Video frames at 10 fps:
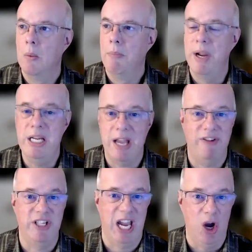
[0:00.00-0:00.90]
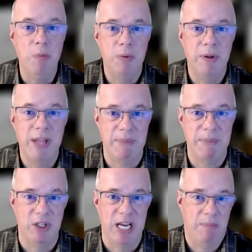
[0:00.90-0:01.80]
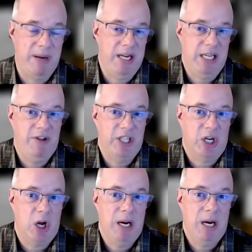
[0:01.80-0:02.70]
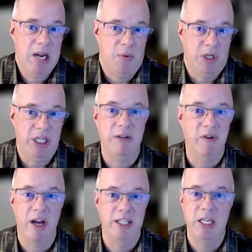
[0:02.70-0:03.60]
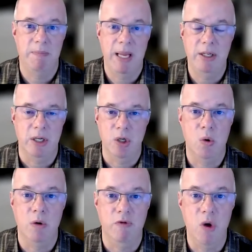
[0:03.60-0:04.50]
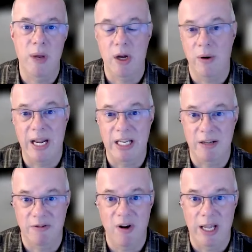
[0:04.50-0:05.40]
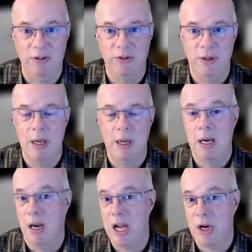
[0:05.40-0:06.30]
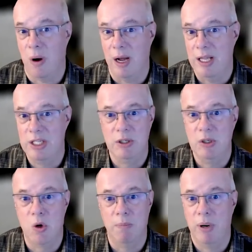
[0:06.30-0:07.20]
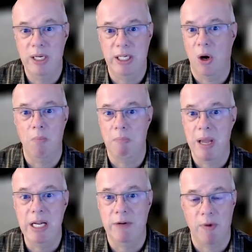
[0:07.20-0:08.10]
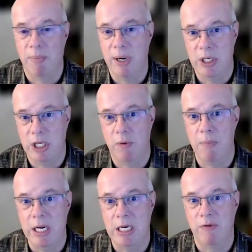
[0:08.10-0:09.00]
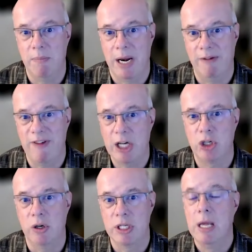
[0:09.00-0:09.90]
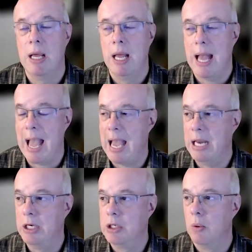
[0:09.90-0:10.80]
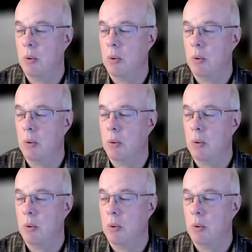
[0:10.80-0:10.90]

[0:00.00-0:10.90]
PDF has helped with that because now PDF is a common language. It's device independent. You can view it on any device. Likewise, you can print it on many different printers from many different manufacturers. And